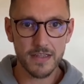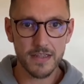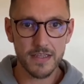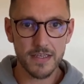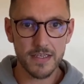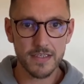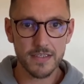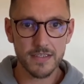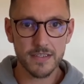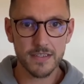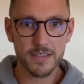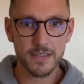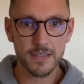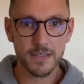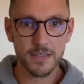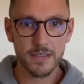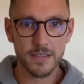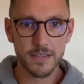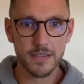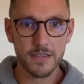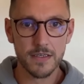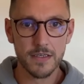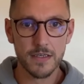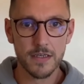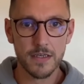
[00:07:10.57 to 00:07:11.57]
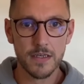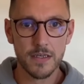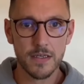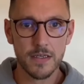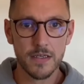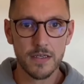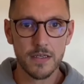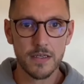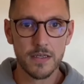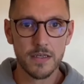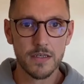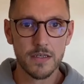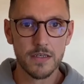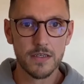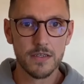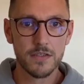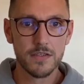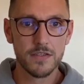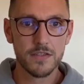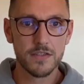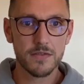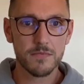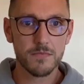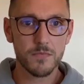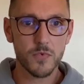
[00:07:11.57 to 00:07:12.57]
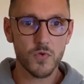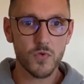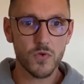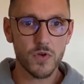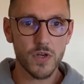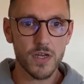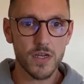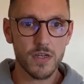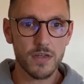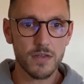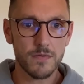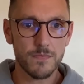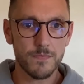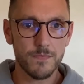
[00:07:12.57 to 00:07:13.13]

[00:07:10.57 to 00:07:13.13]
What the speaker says: this smaller.